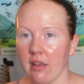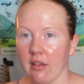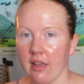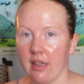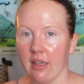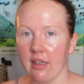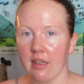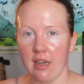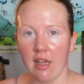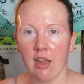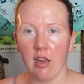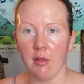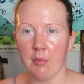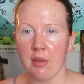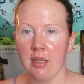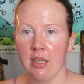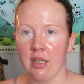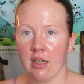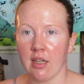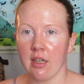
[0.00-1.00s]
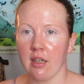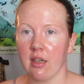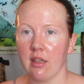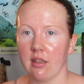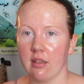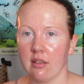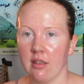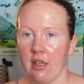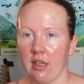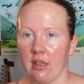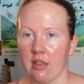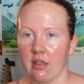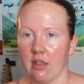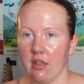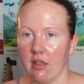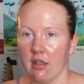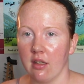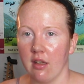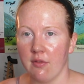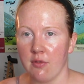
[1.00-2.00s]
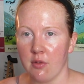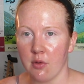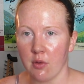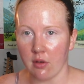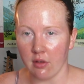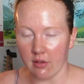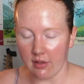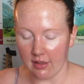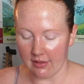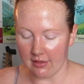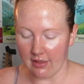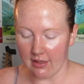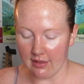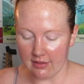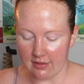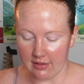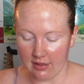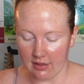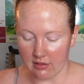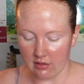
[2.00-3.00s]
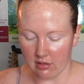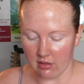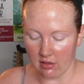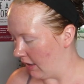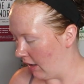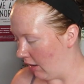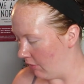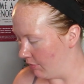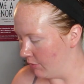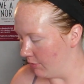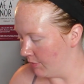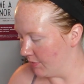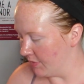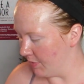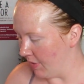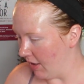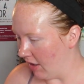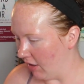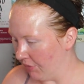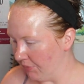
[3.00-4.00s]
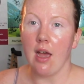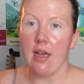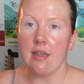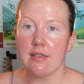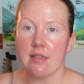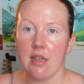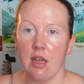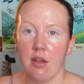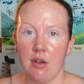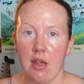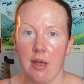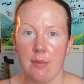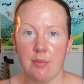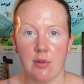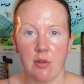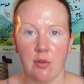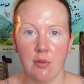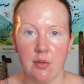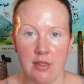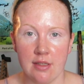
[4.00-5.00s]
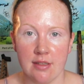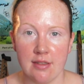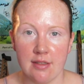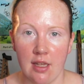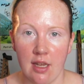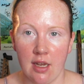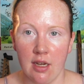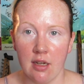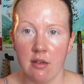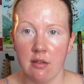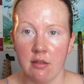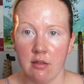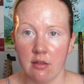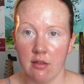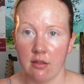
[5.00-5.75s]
like an element in, like, if you were to like dissect cow poop smell, I sound absolutely insane.